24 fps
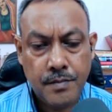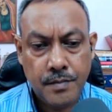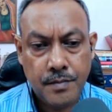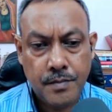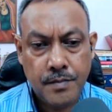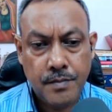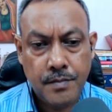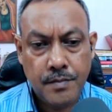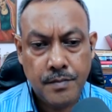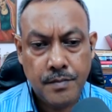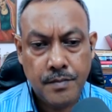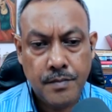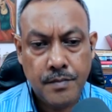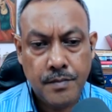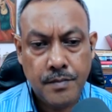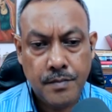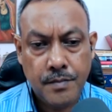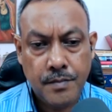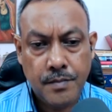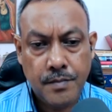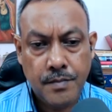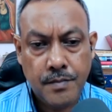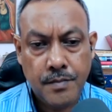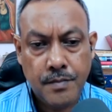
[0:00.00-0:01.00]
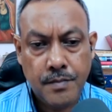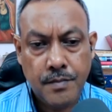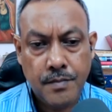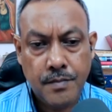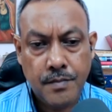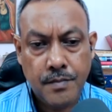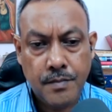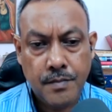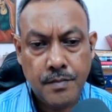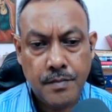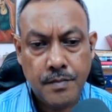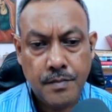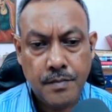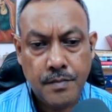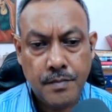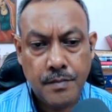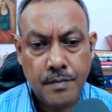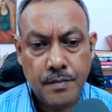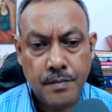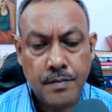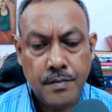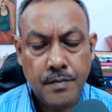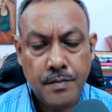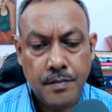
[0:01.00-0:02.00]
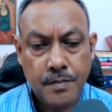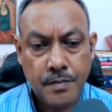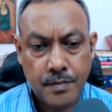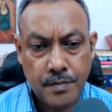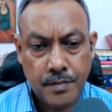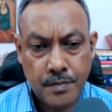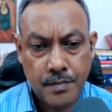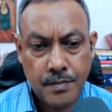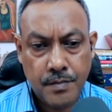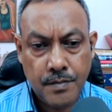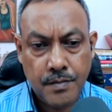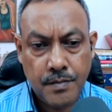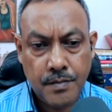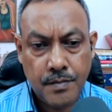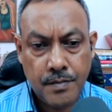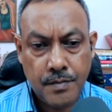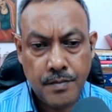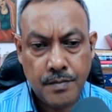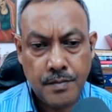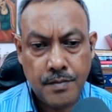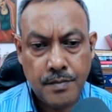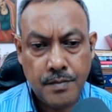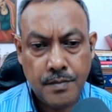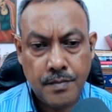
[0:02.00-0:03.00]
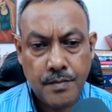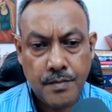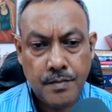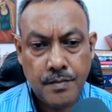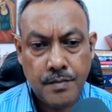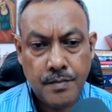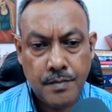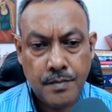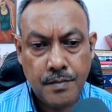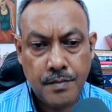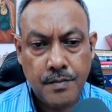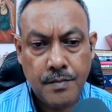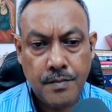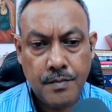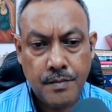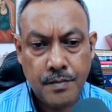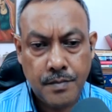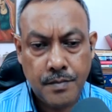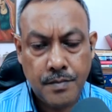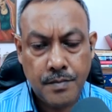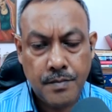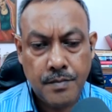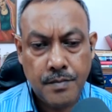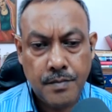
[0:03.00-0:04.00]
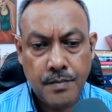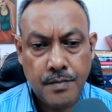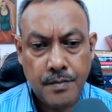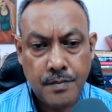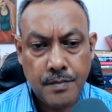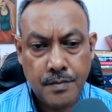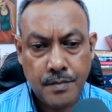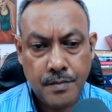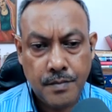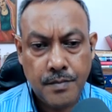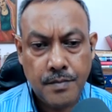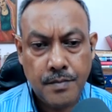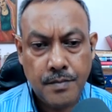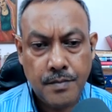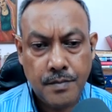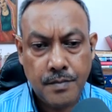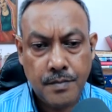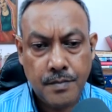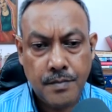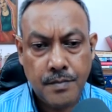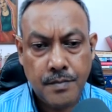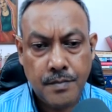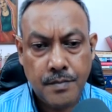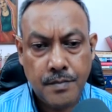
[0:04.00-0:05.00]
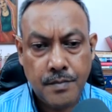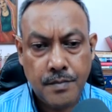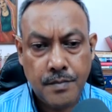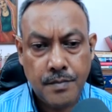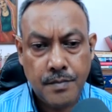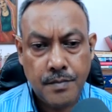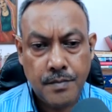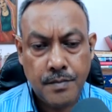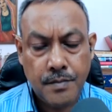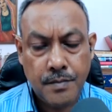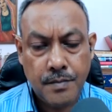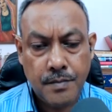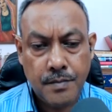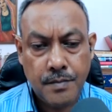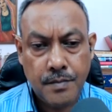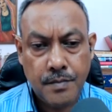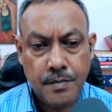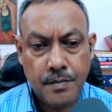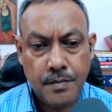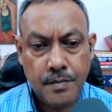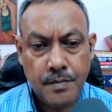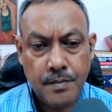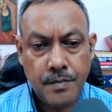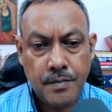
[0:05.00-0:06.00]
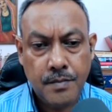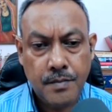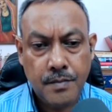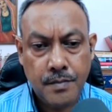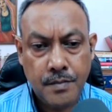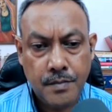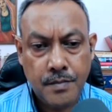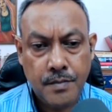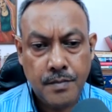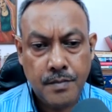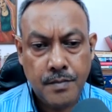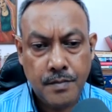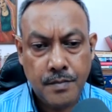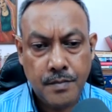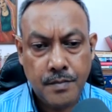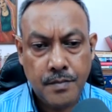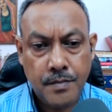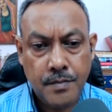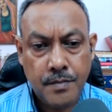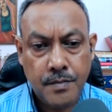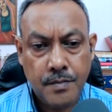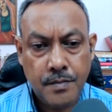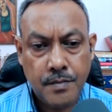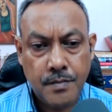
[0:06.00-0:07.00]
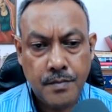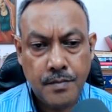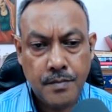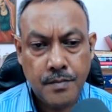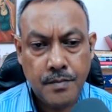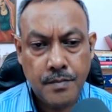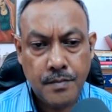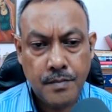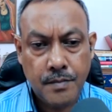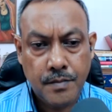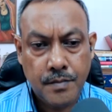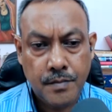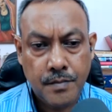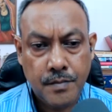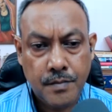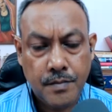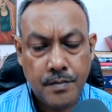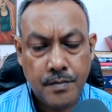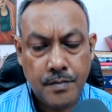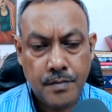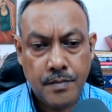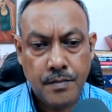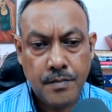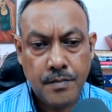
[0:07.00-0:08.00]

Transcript: (not speaking)